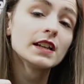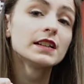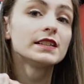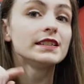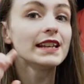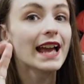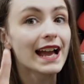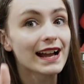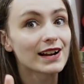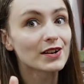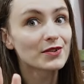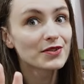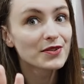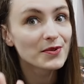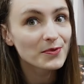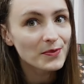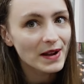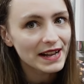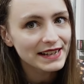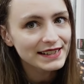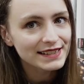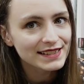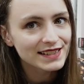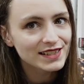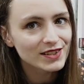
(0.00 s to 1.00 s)
Now, the
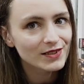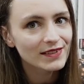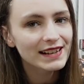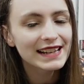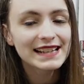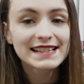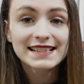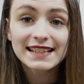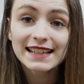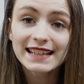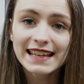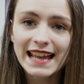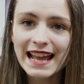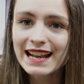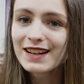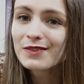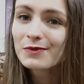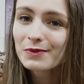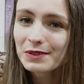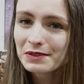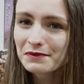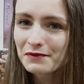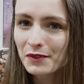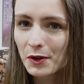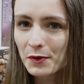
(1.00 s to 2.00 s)
way to do it is, again,
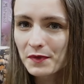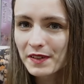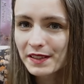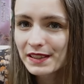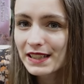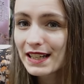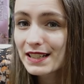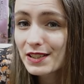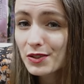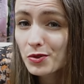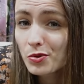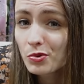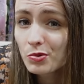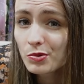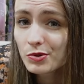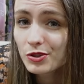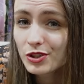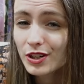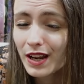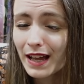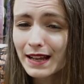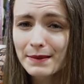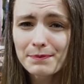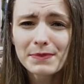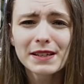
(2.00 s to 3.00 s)
we're involving that
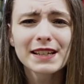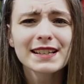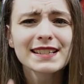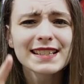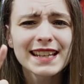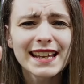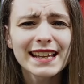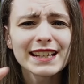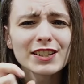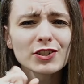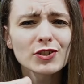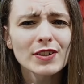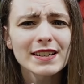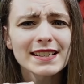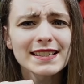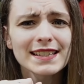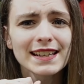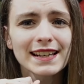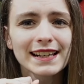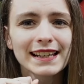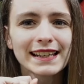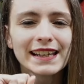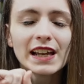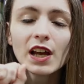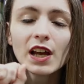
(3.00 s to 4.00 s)
torchlight, because interestingly,